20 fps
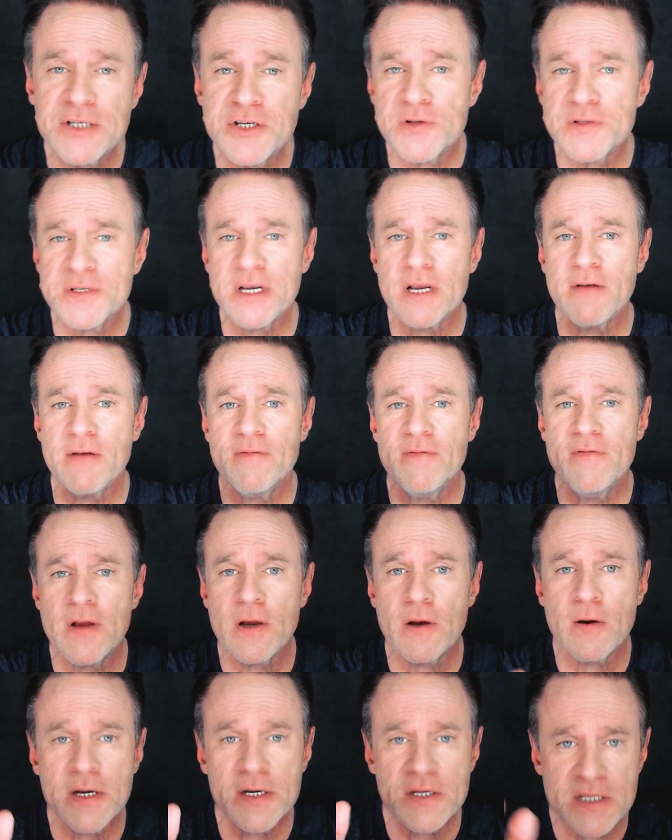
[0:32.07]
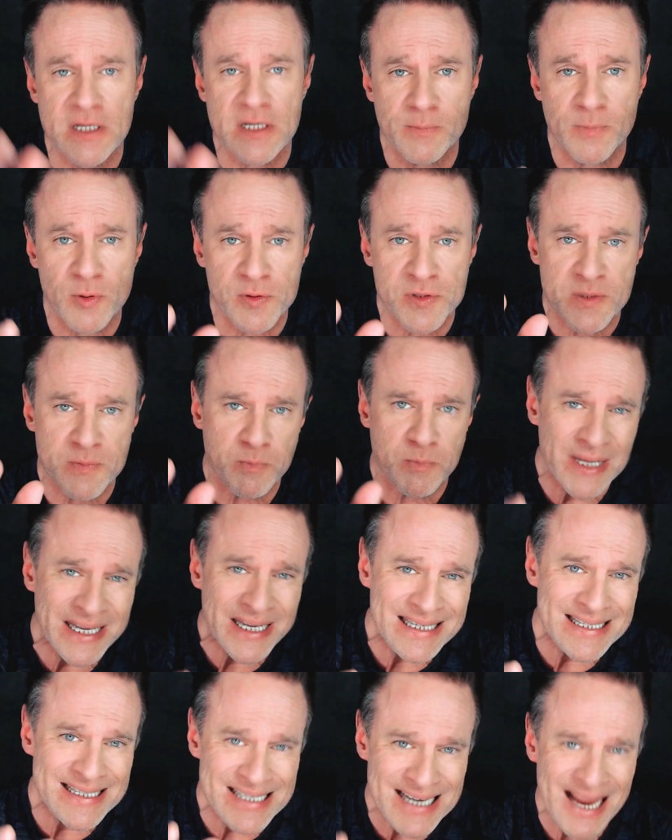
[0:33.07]
using a very simple
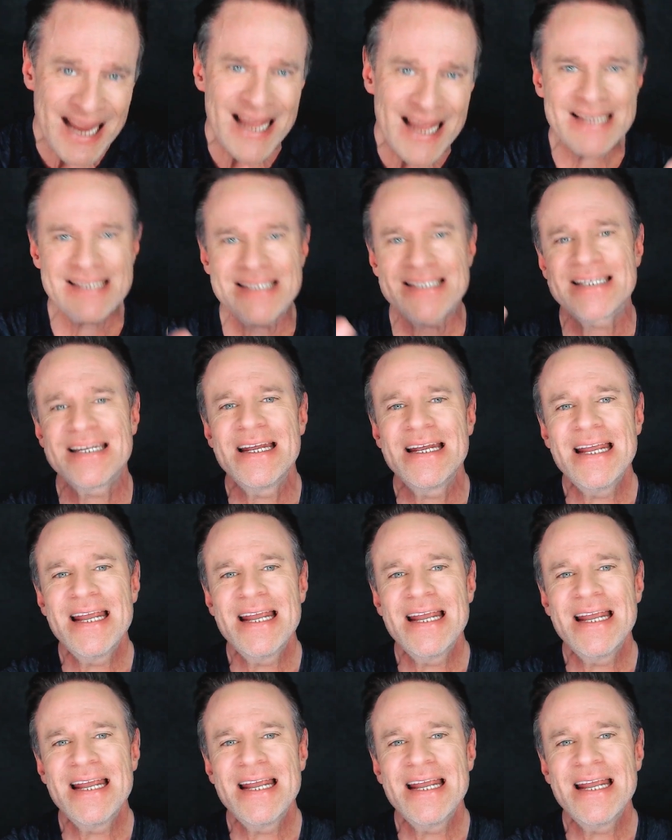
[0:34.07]
split test.